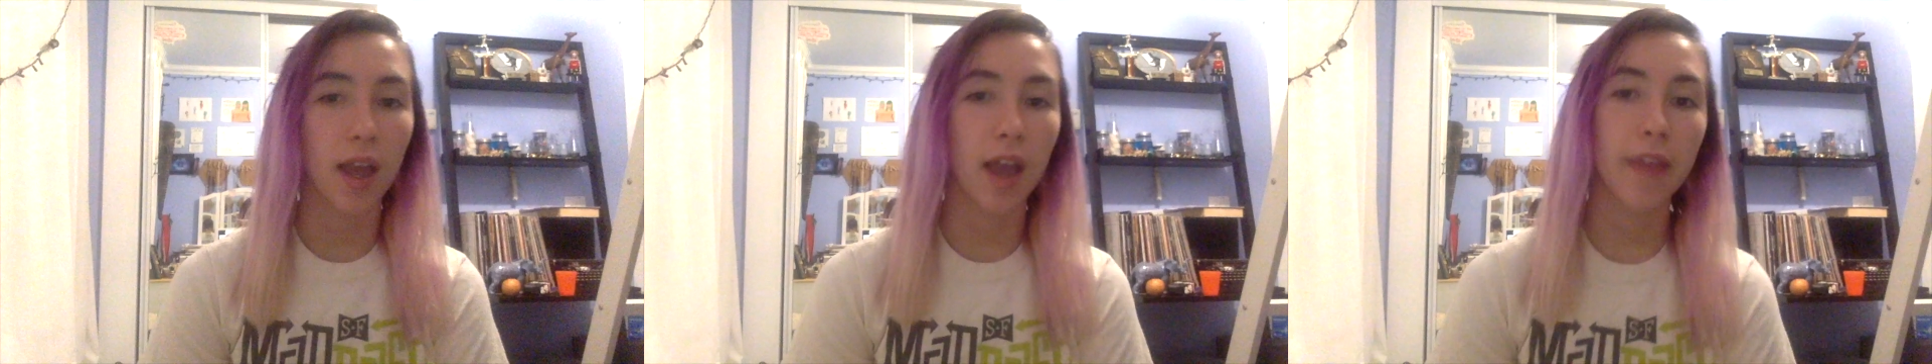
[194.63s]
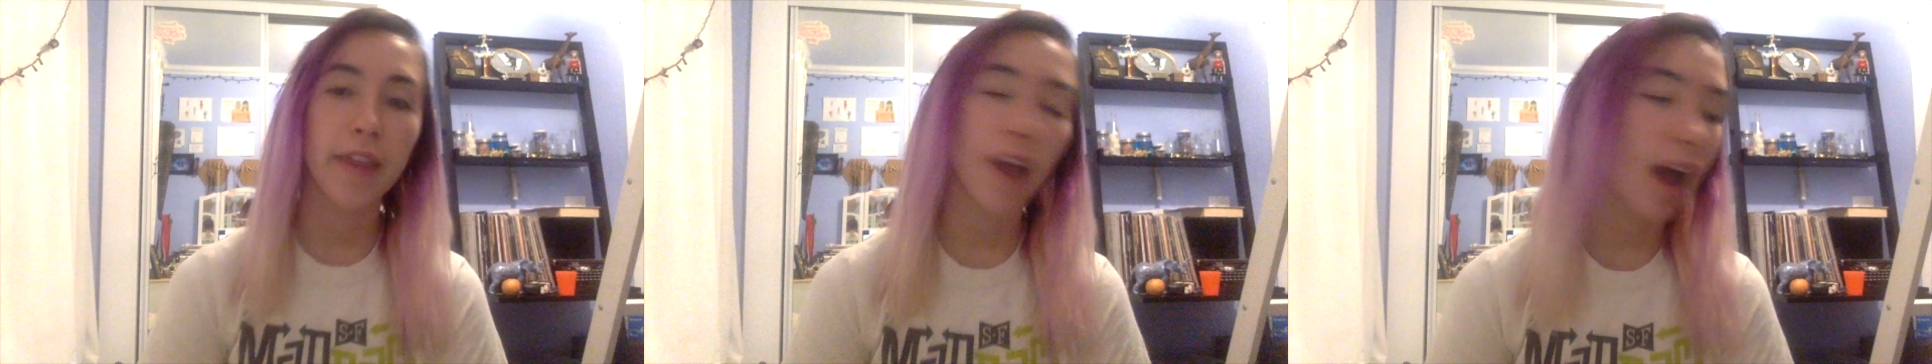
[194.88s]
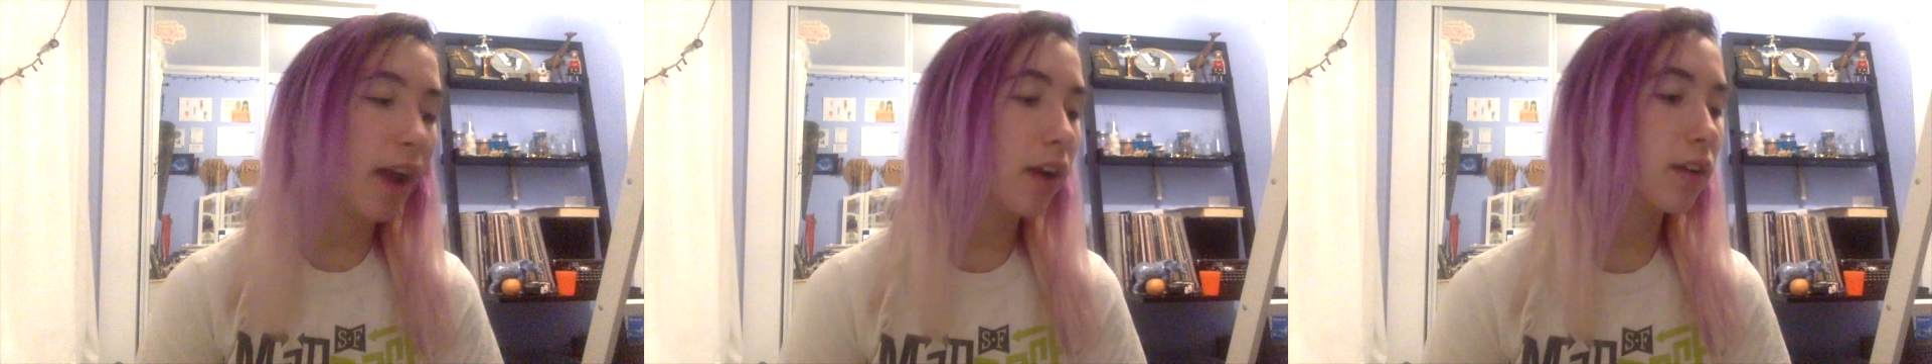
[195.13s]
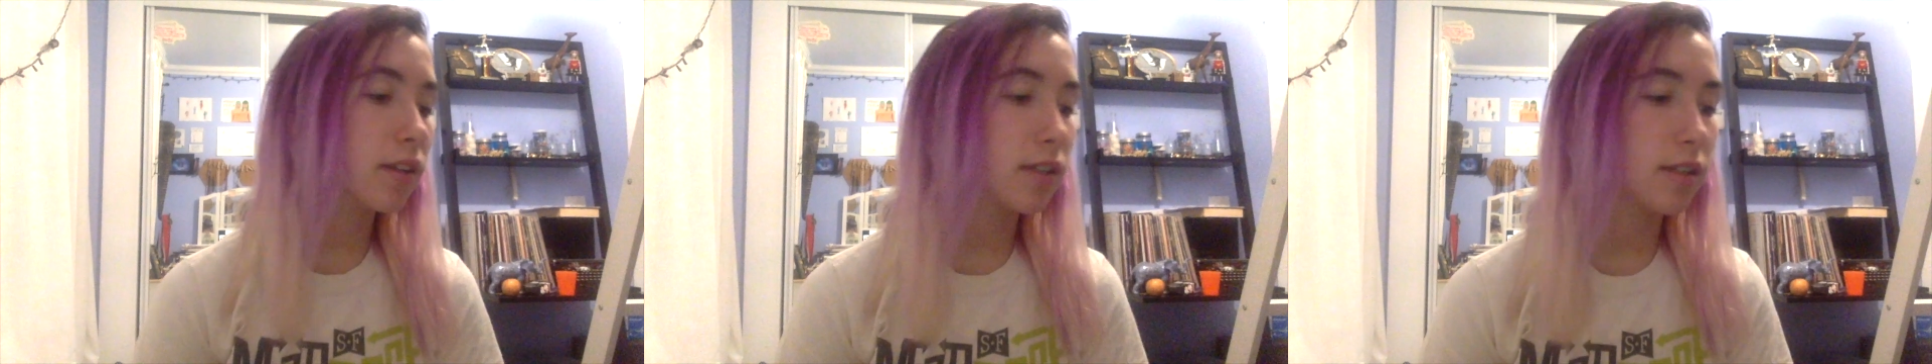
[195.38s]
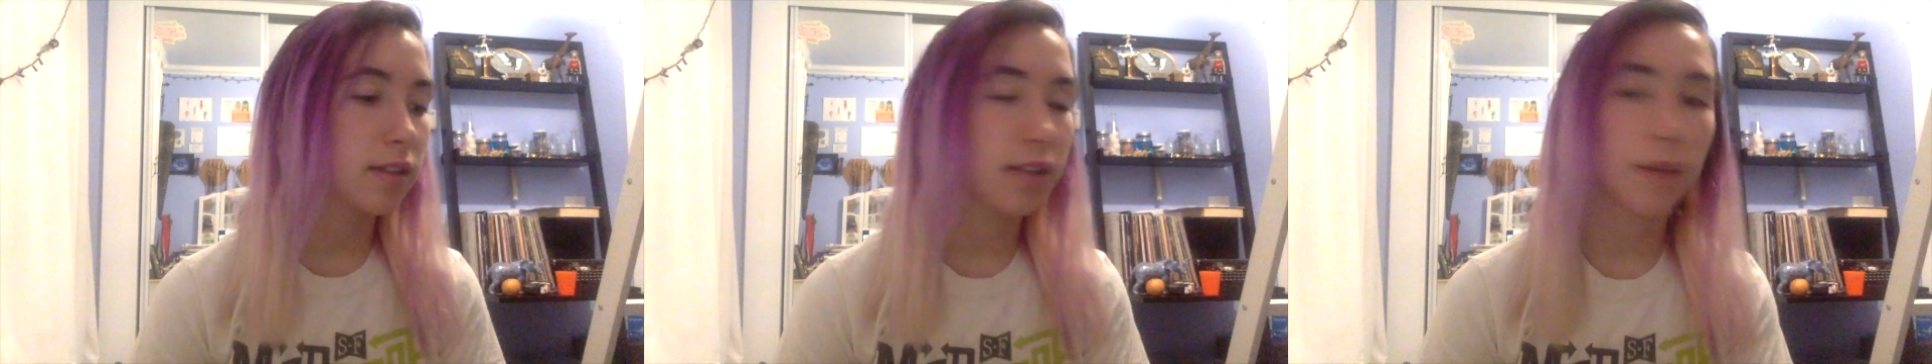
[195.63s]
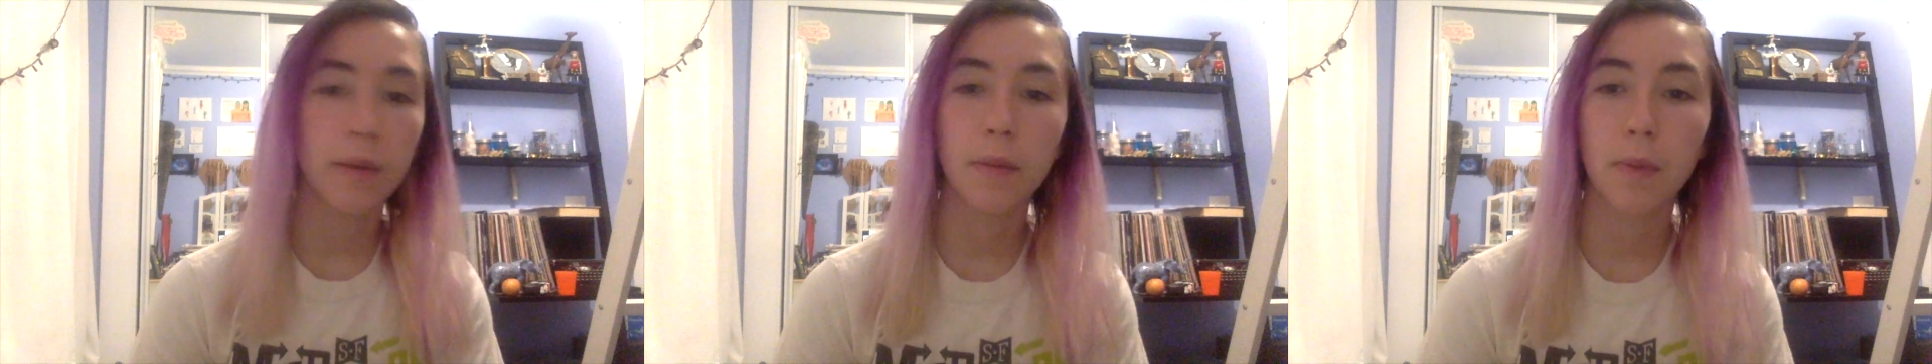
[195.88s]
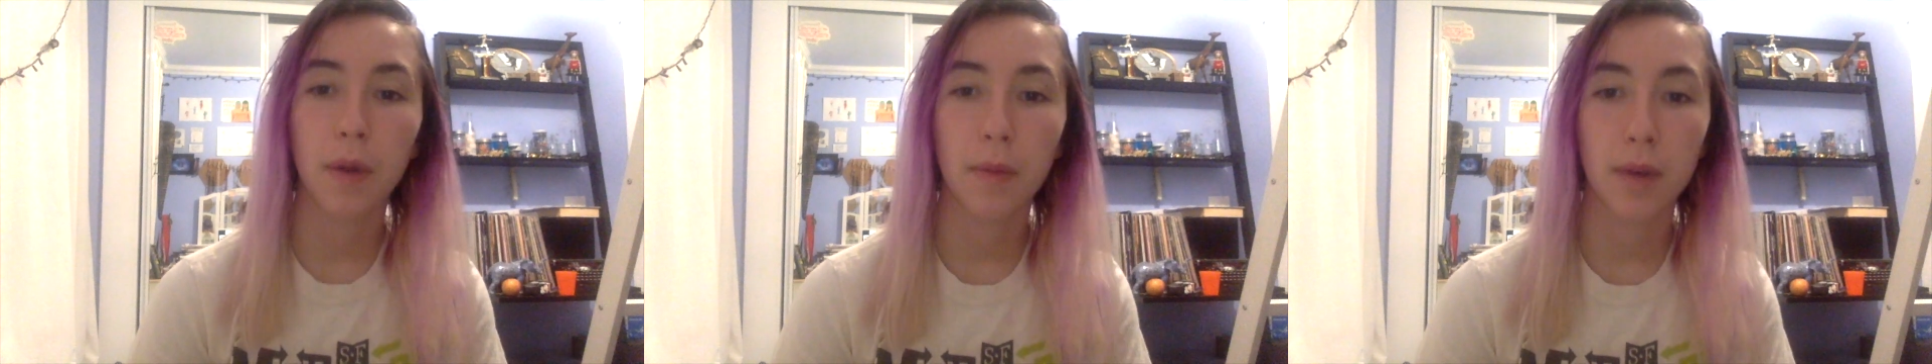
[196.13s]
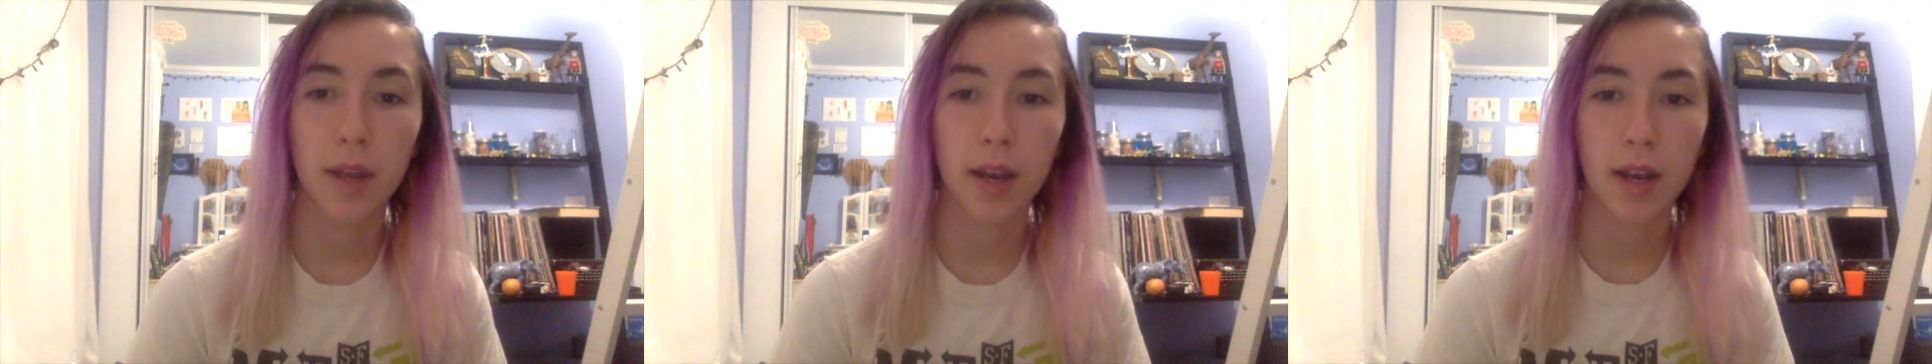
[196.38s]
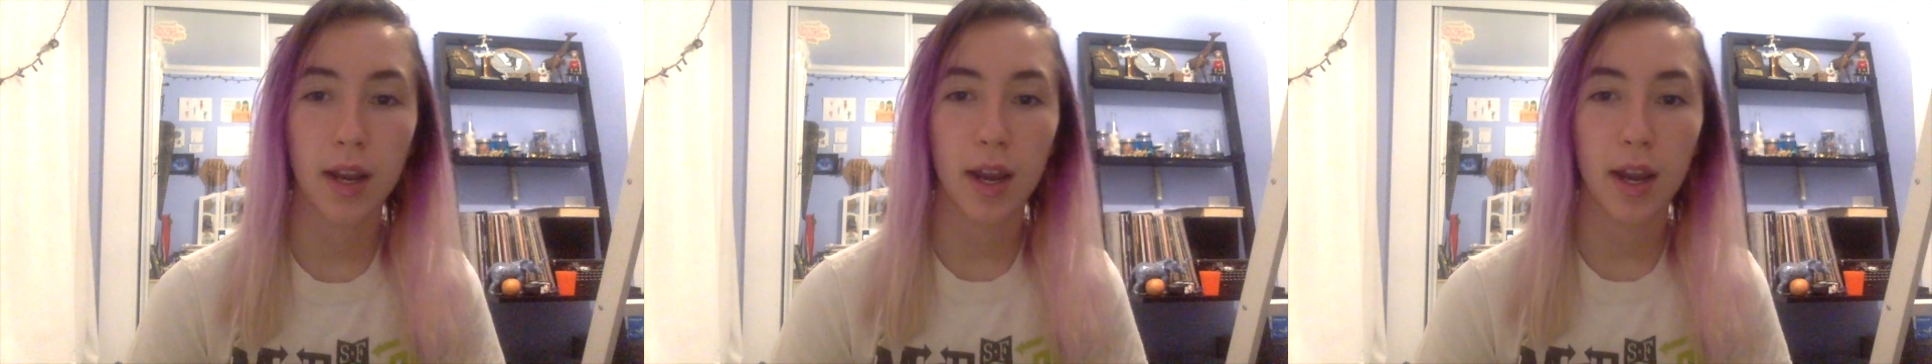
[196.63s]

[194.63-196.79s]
In the Ion demi-permanent